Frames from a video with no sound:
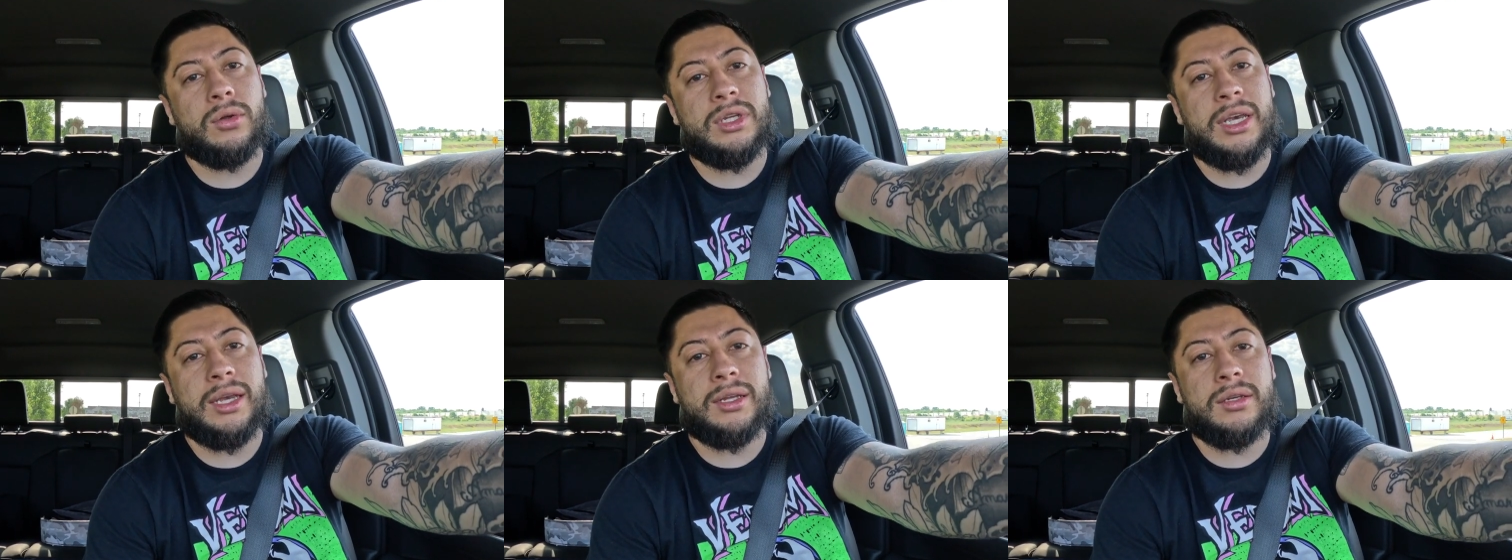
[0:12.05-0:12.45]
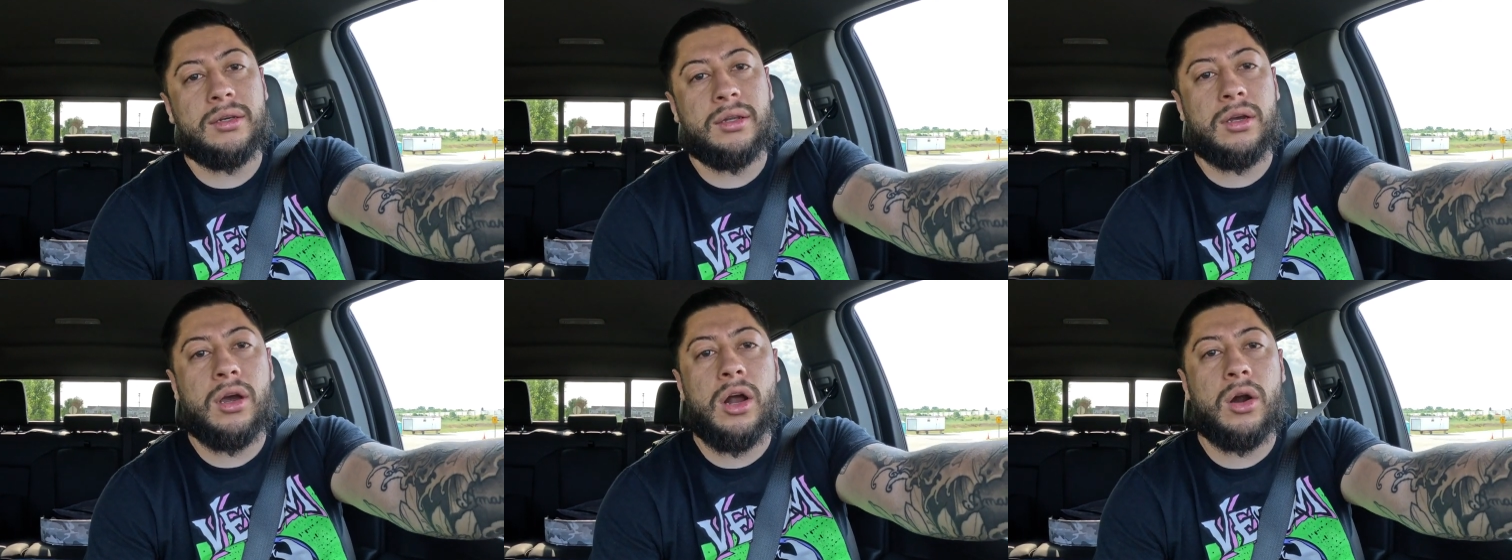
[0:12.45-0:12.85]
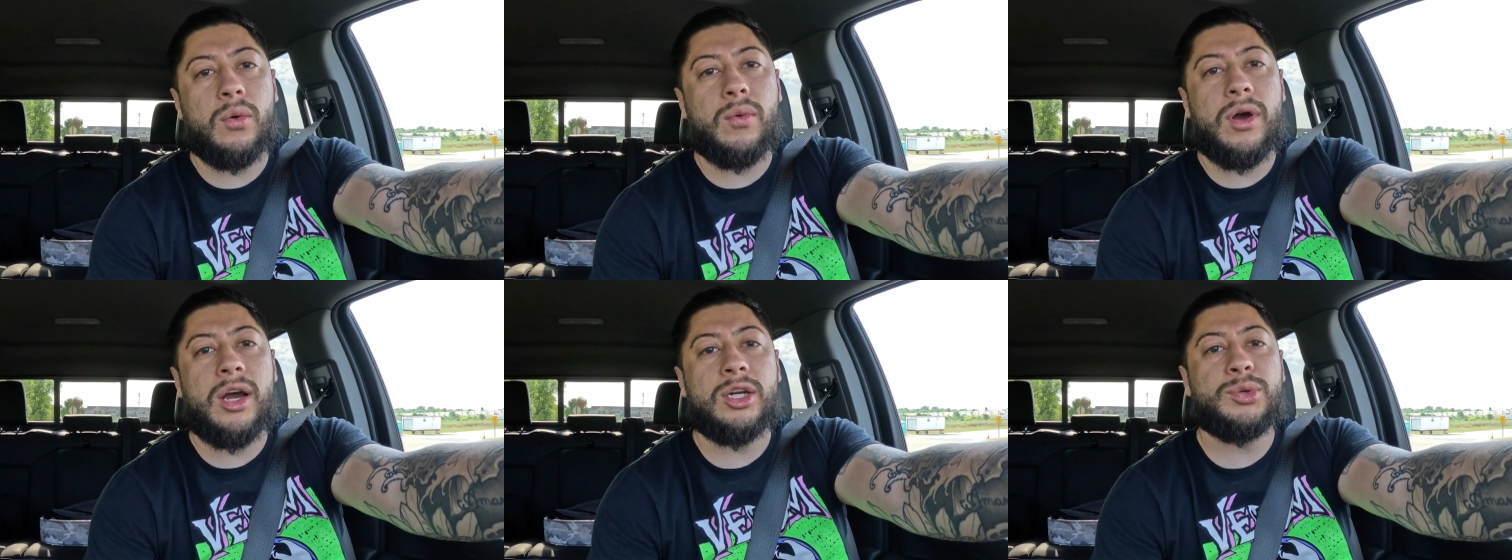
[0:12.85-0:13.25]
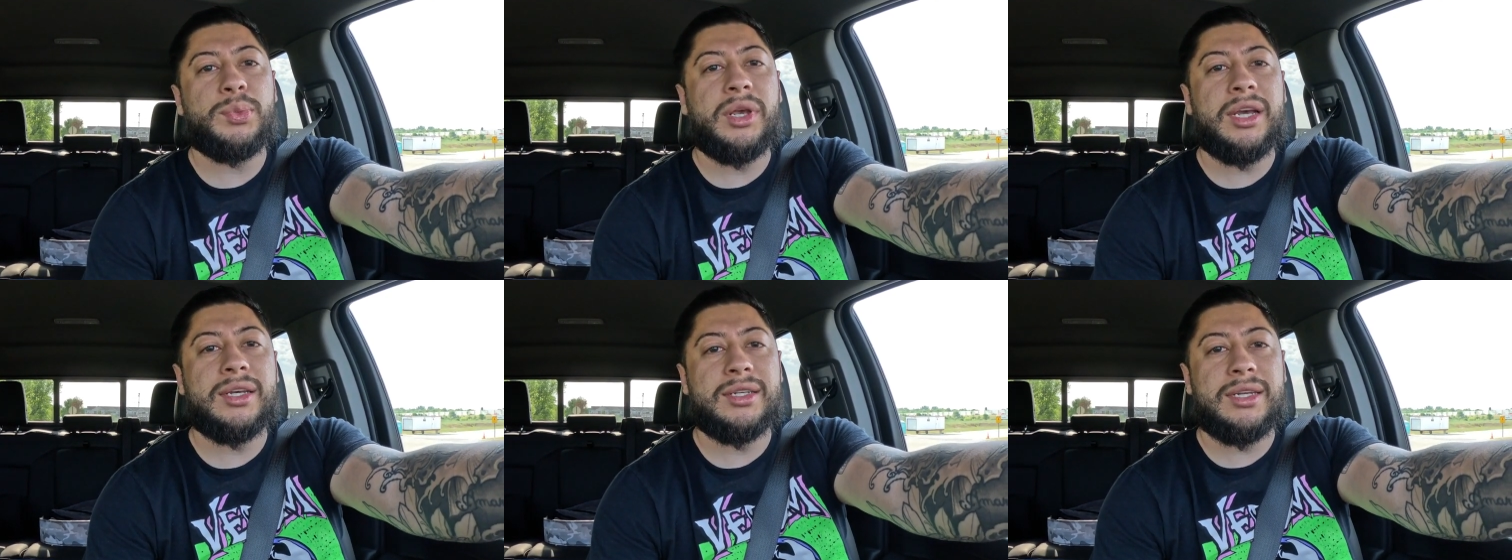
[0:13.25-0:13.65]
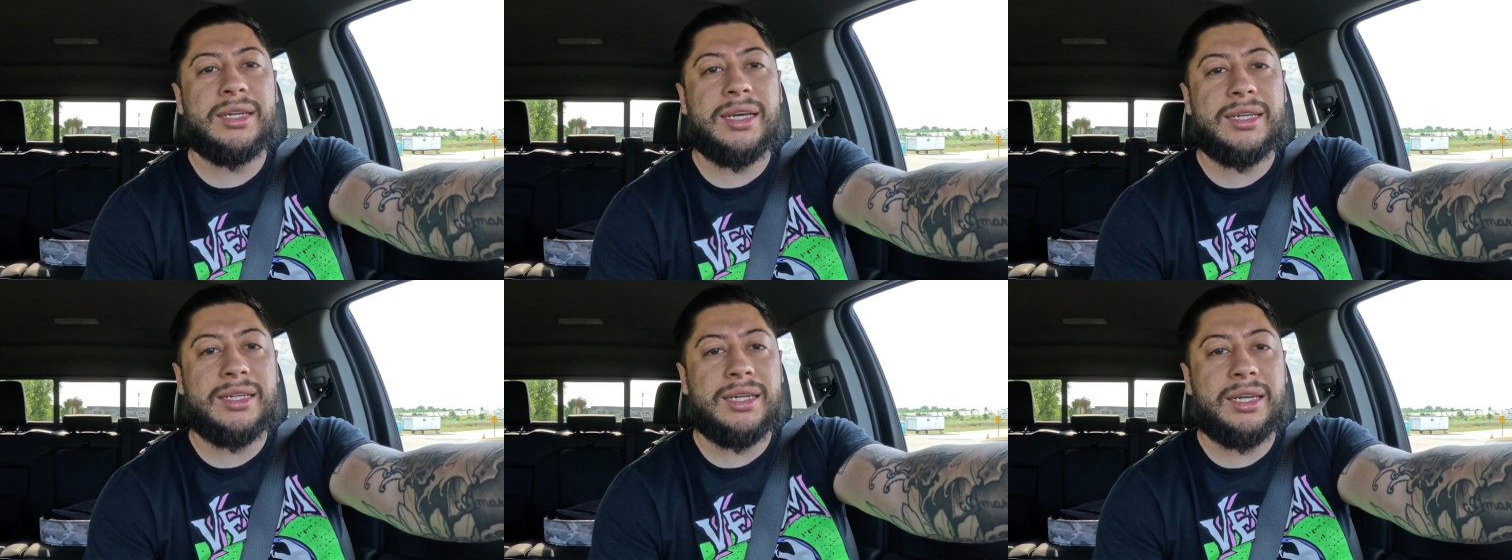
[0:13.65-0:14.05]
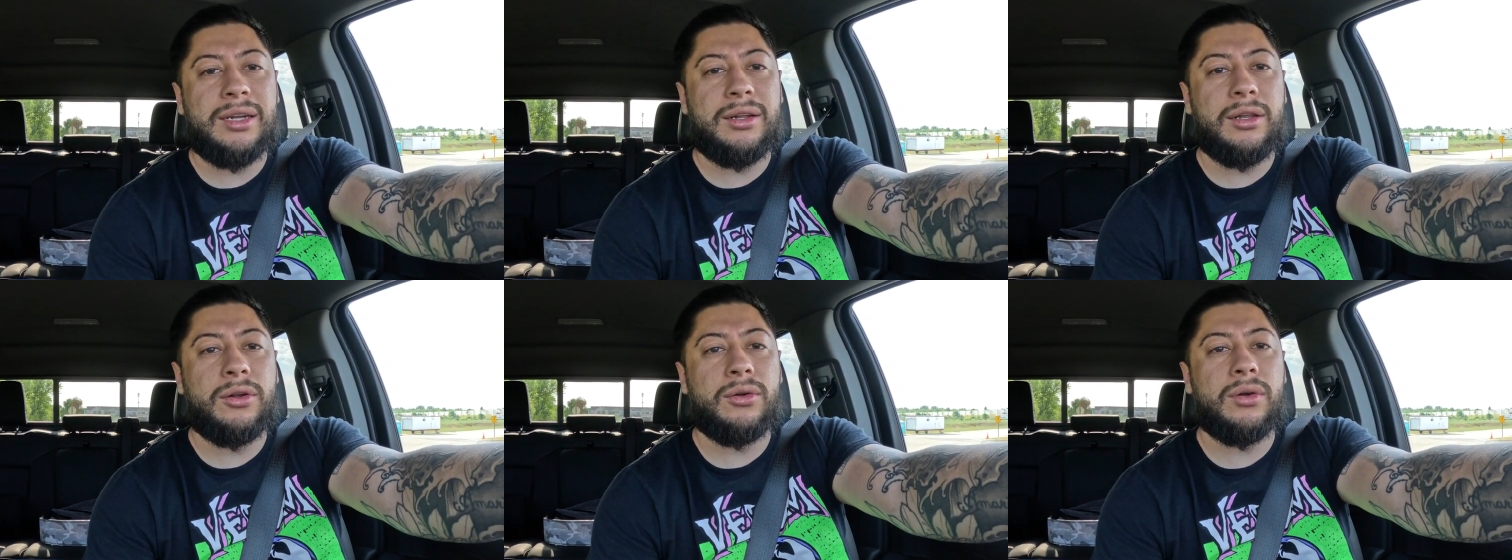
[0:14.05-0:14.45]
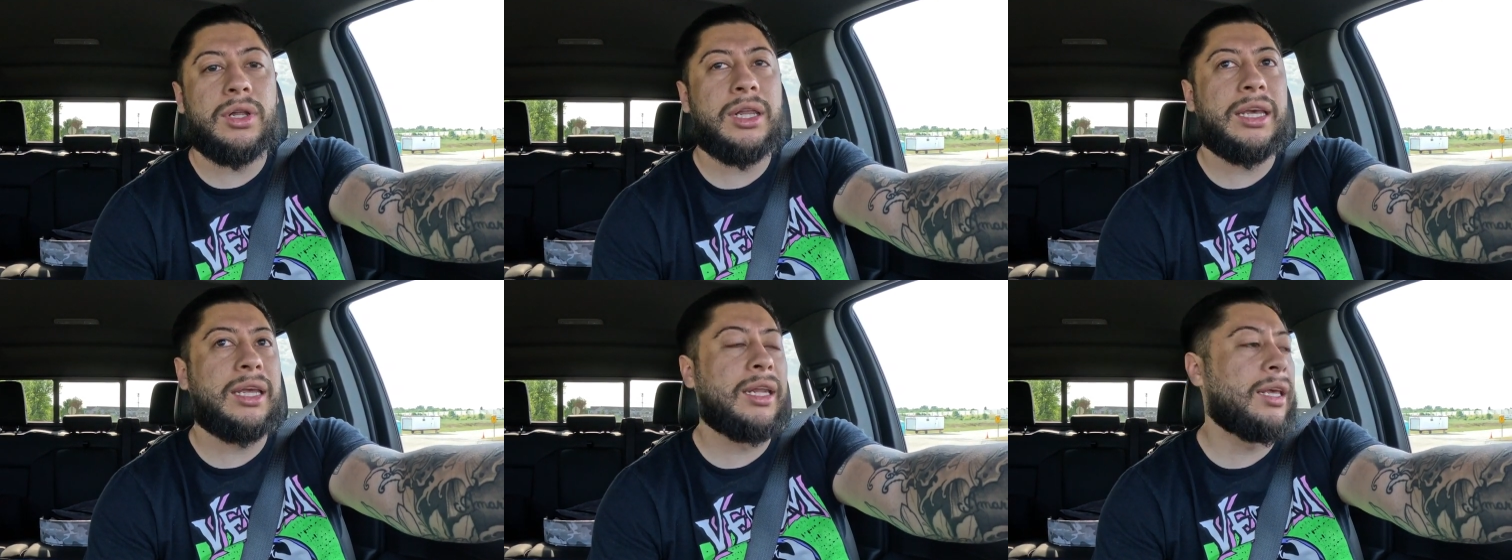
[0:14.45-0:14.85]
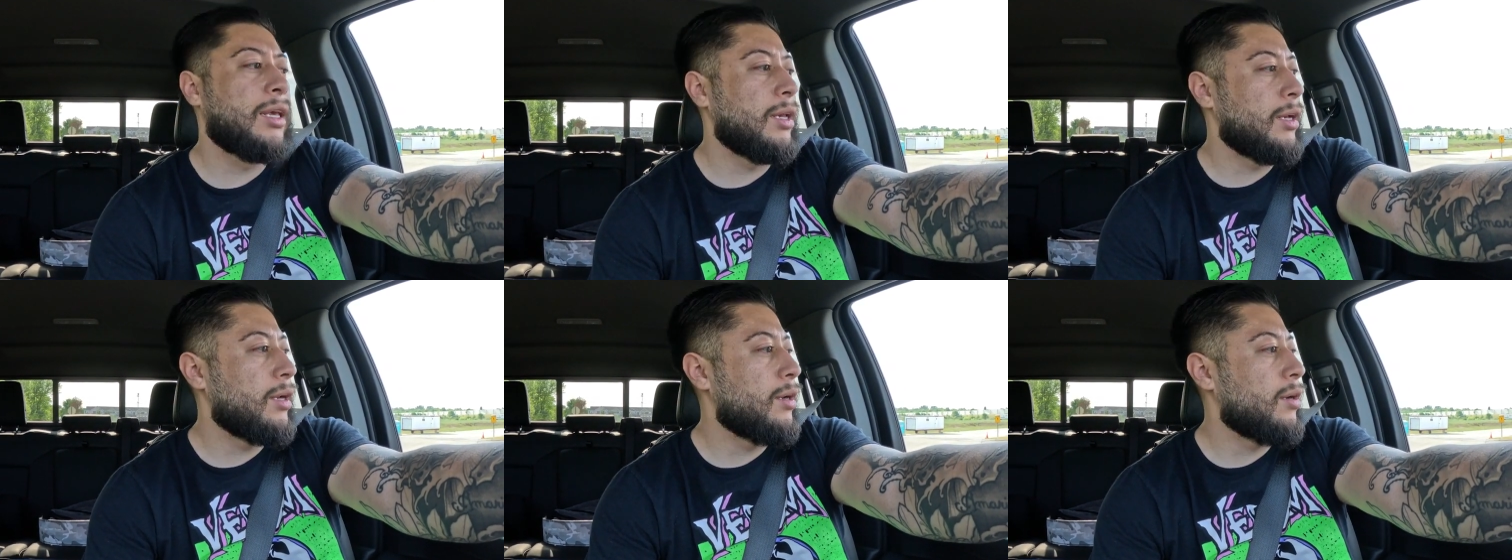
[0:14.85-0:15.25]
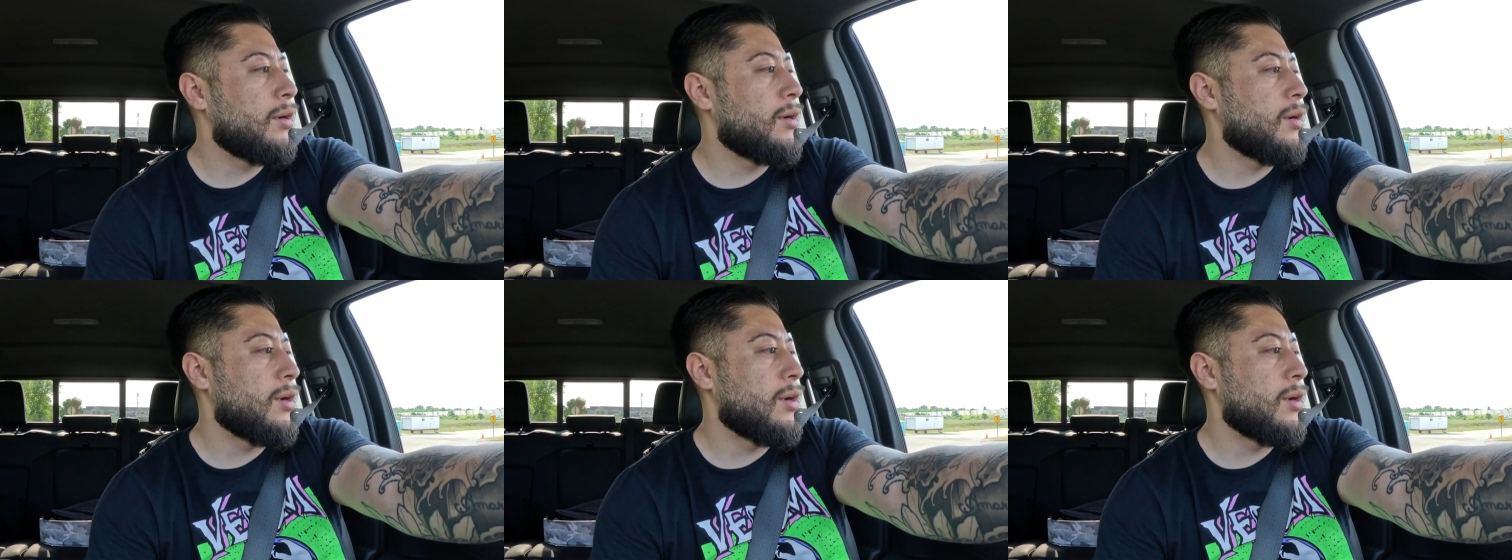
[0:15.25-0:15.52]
take it to the car wash because it does need a little cleaning.